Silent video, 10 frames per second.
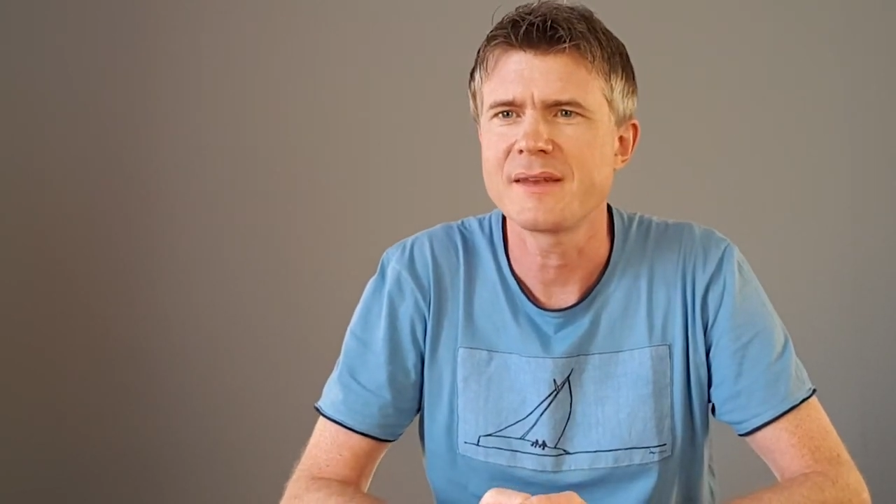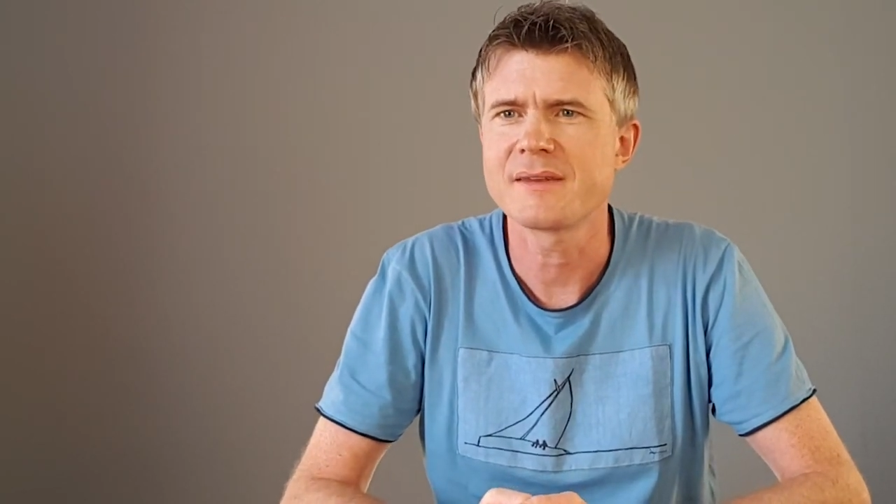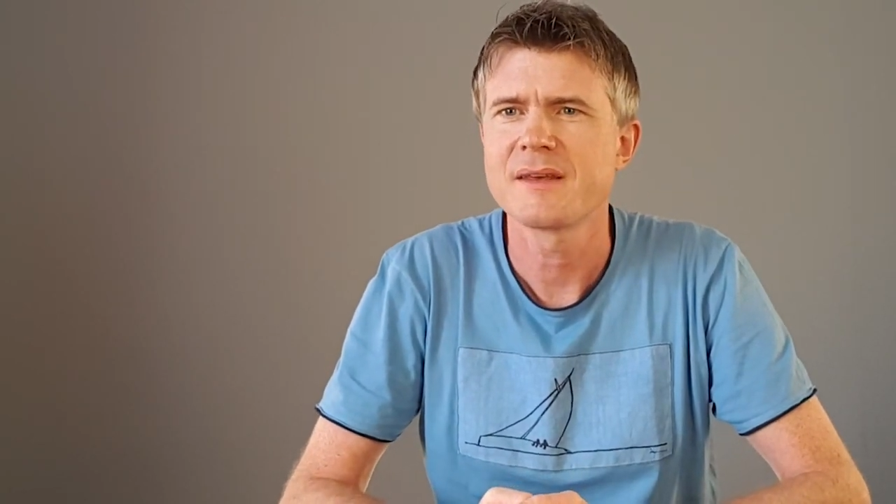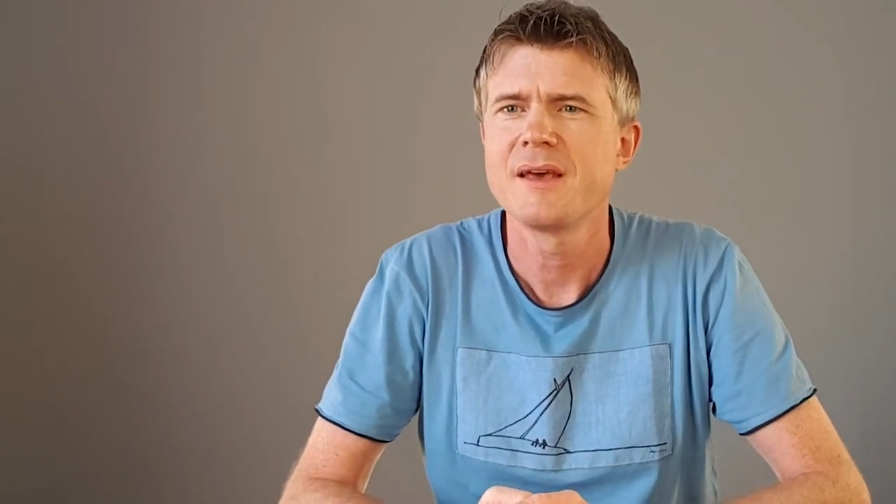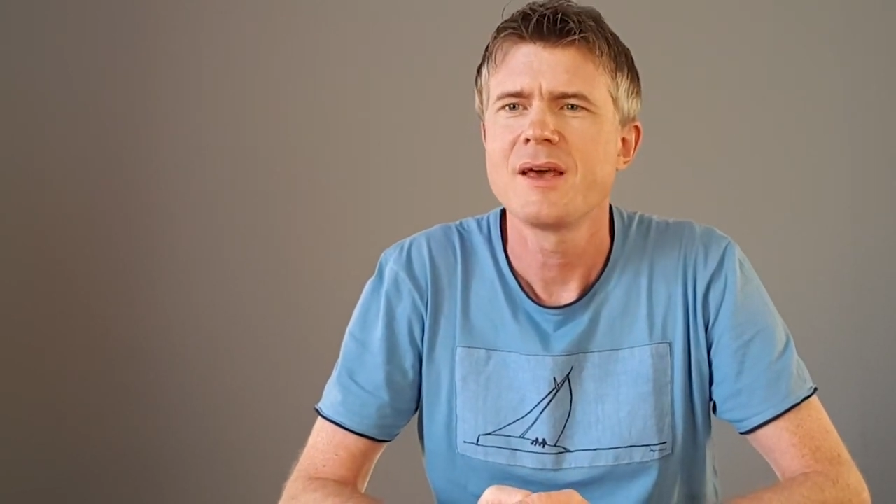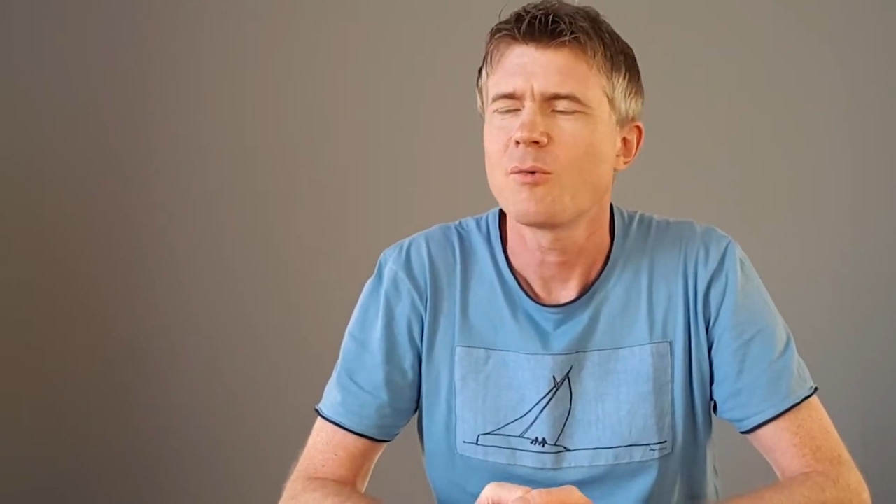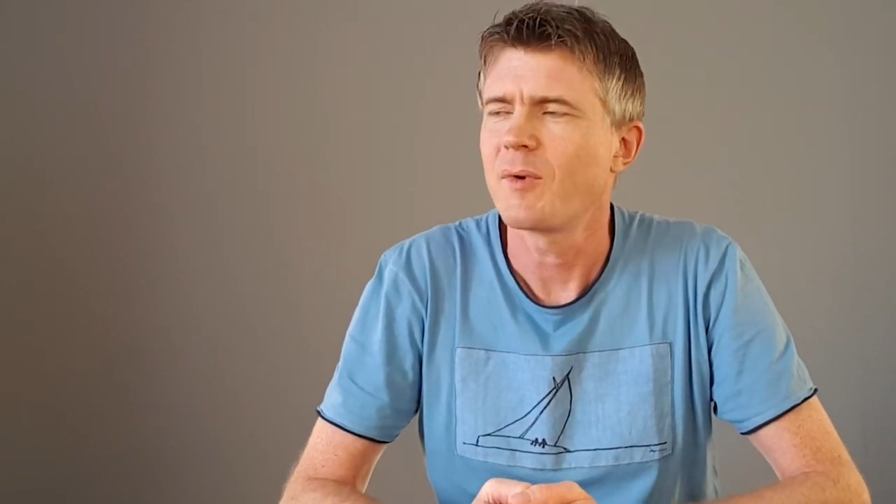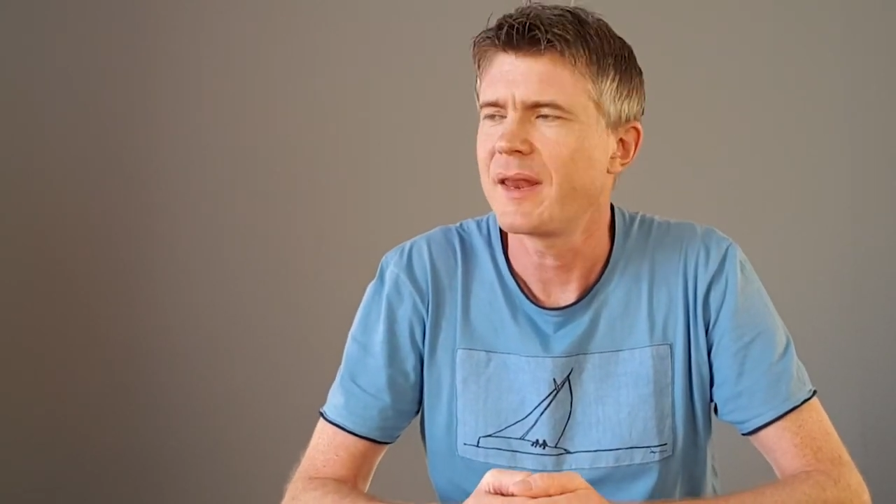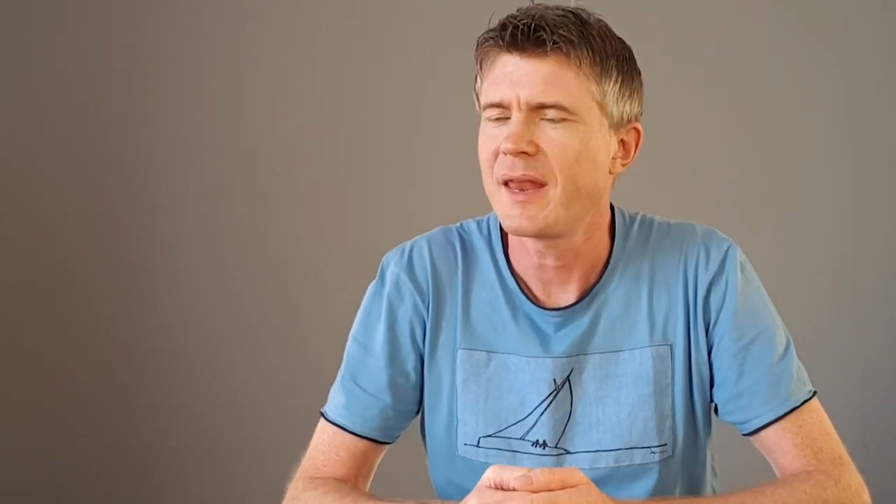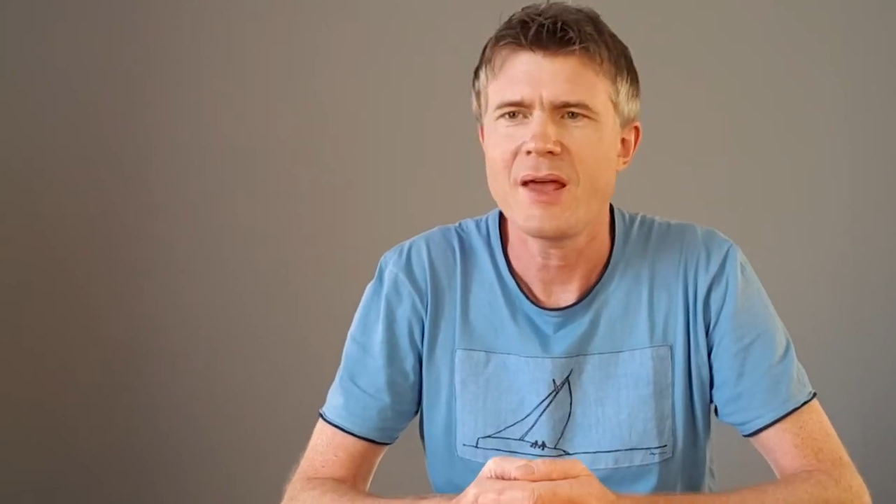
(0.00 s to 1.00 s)
and
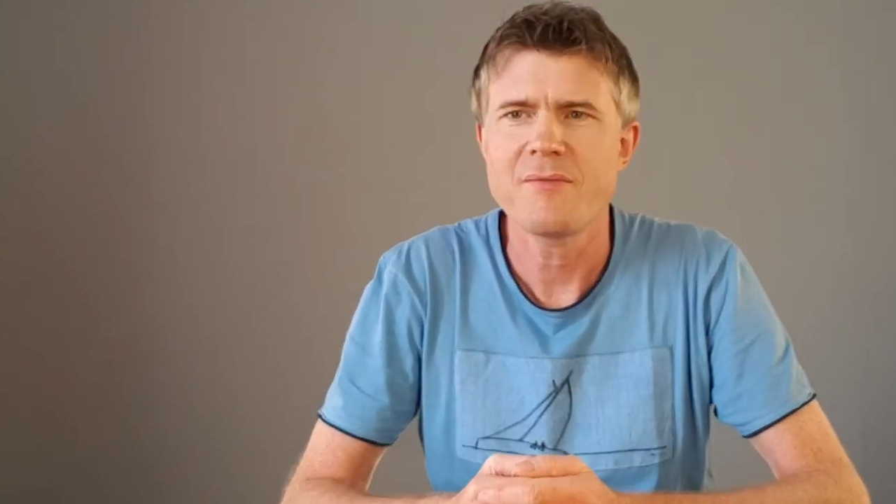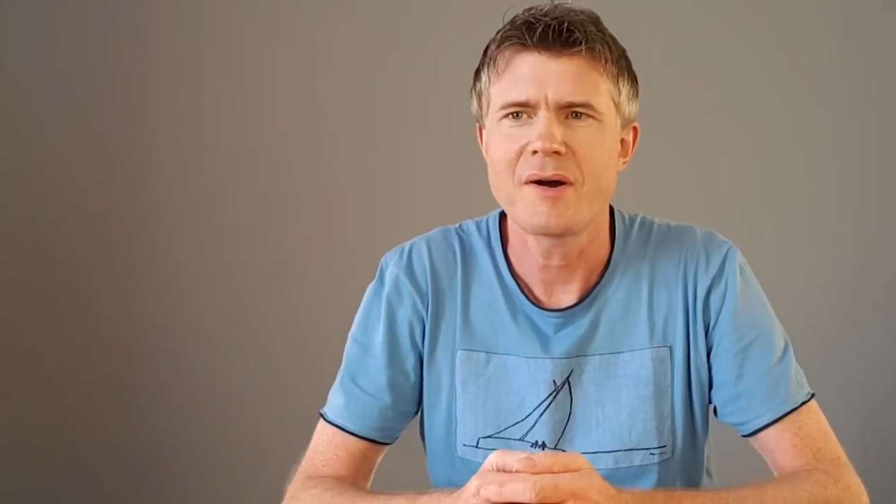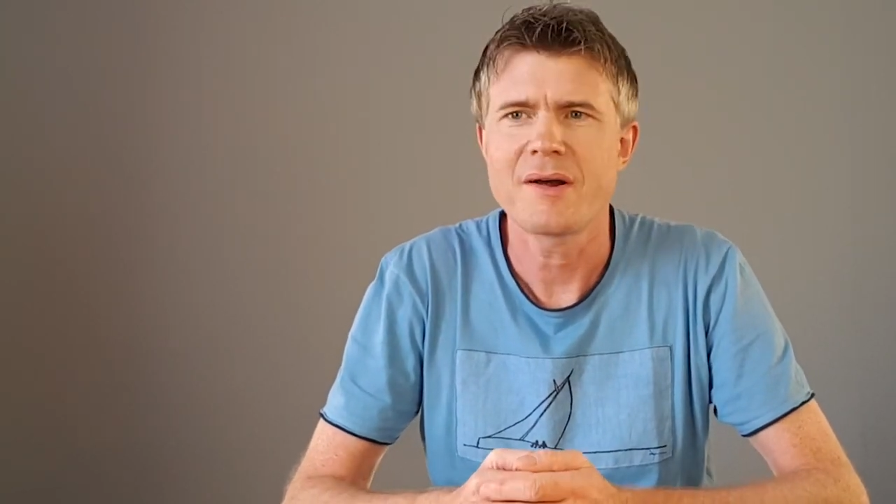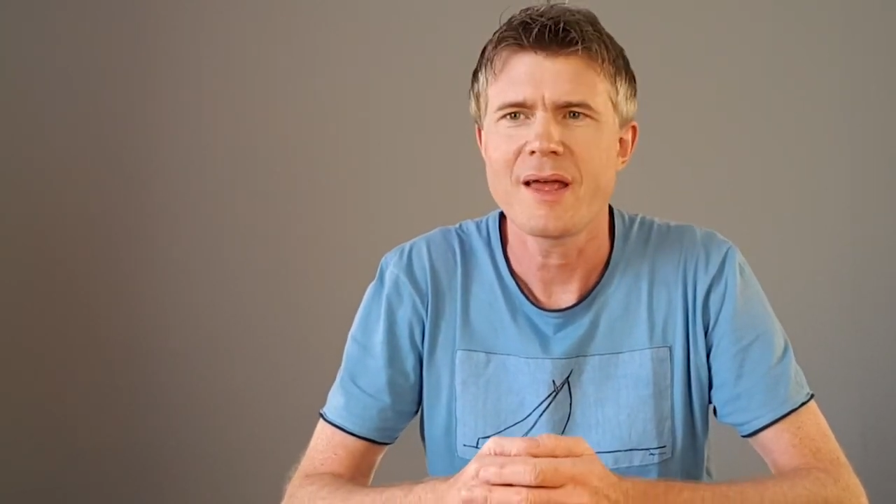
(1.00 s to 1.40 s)
whenever